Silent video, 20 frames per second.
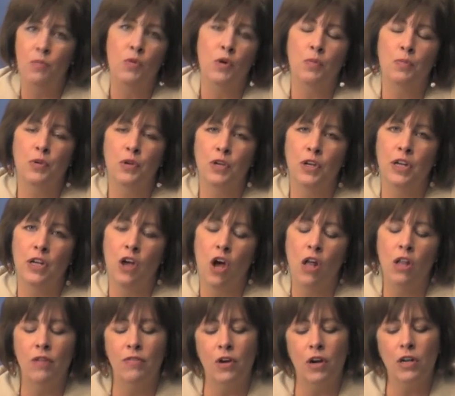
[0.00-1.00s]
we're putting
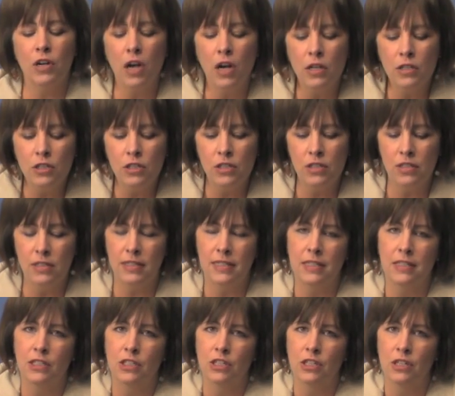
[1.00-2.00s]
all of our conscious
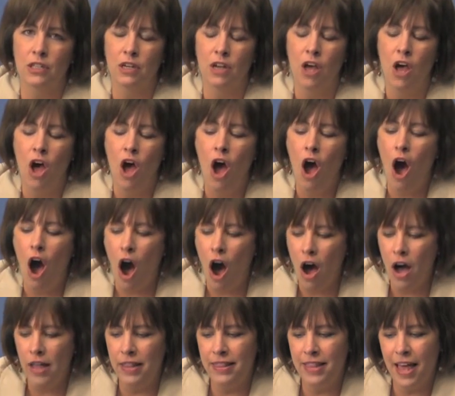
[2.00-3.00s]
attention
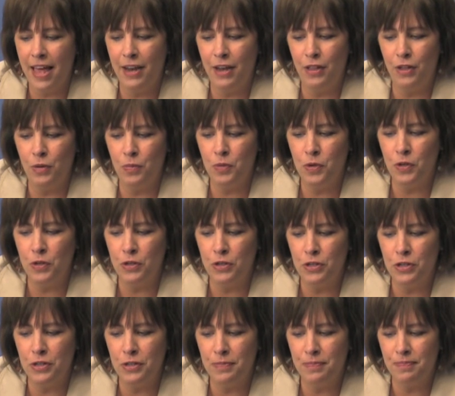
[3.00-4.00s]
on that other
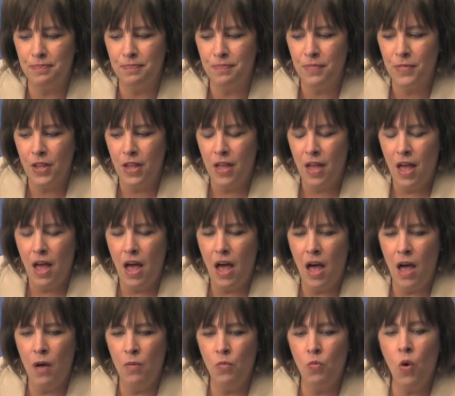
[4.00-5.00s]
person.
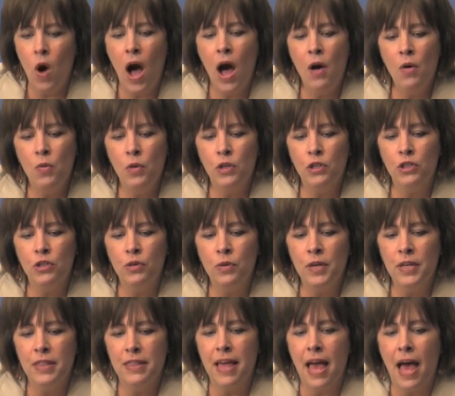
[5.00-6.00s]
While we're
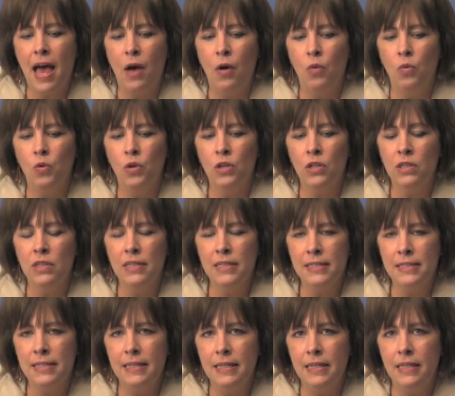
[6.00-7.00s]
doing that, we're
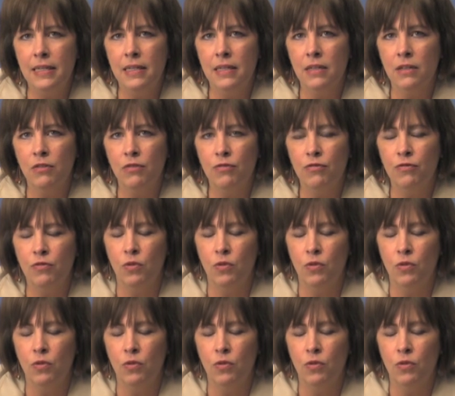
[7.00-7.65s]
listening